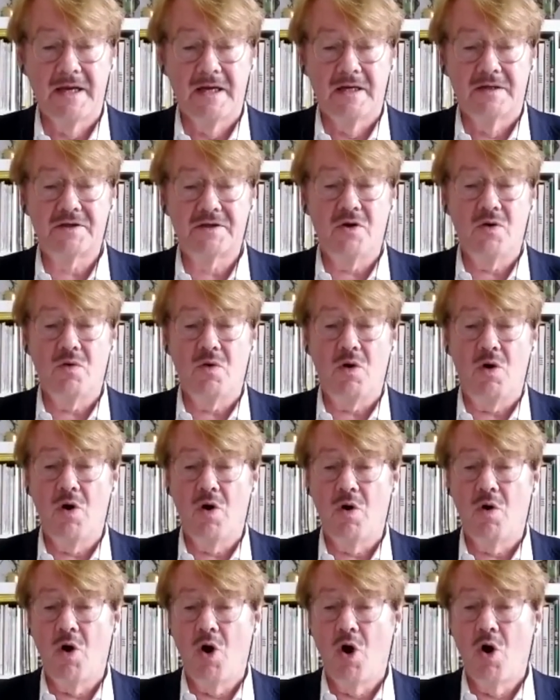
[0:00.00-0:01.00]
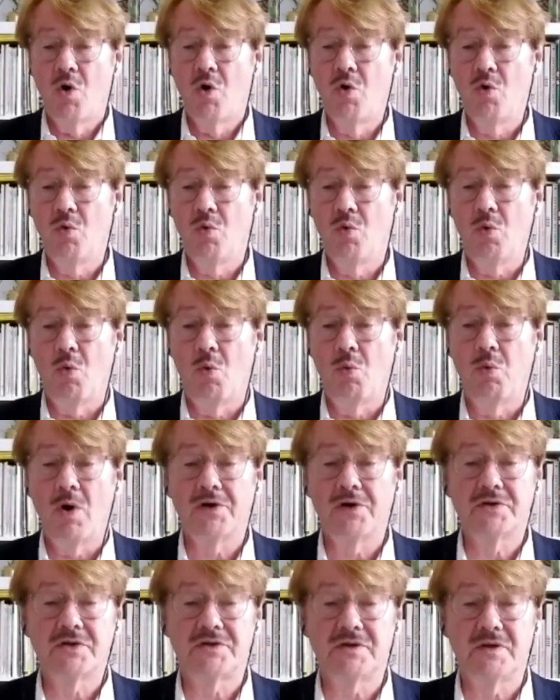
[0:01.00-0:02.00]
So who
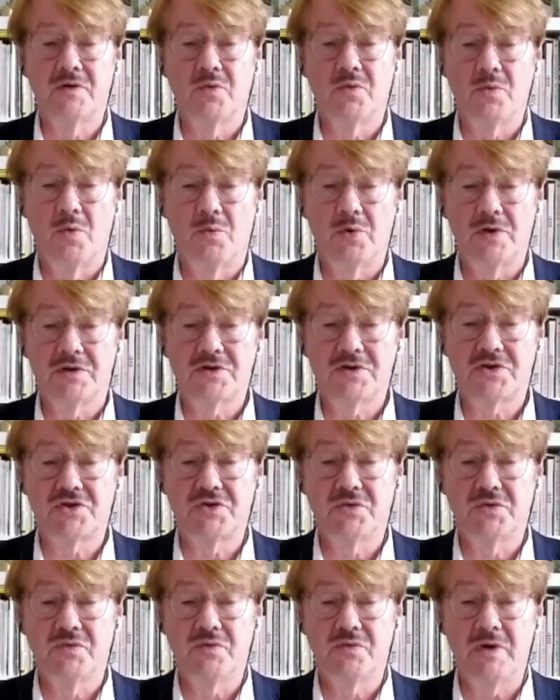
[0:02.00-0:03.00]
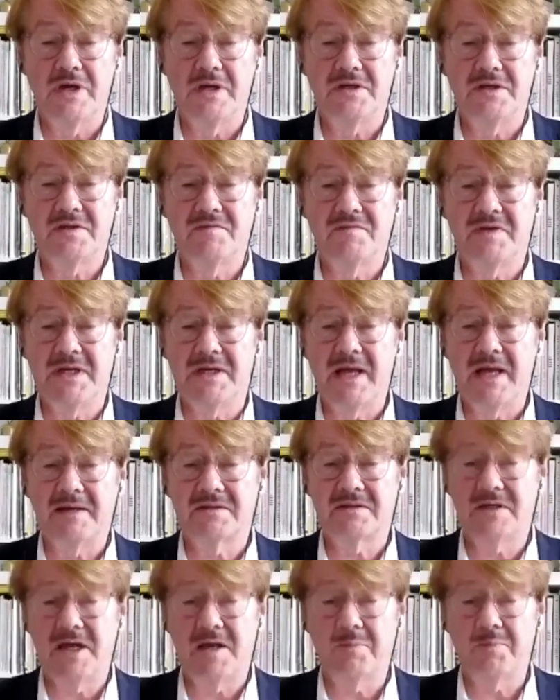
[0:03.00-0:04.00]
wants to intervene
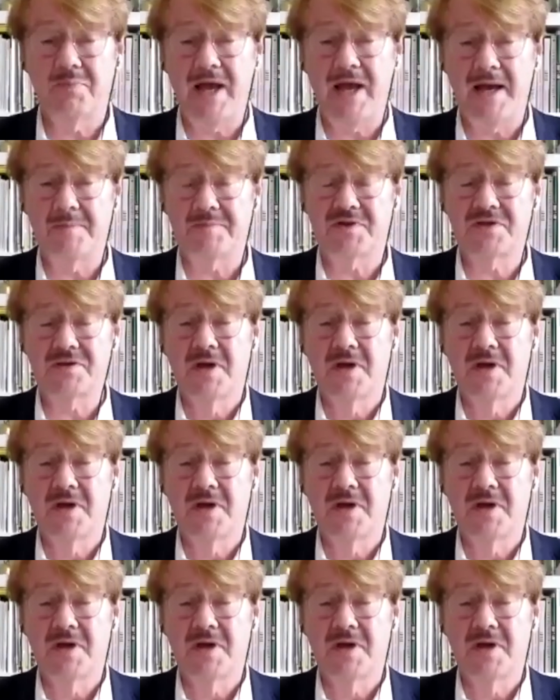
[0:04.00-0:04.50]
next, and perhaps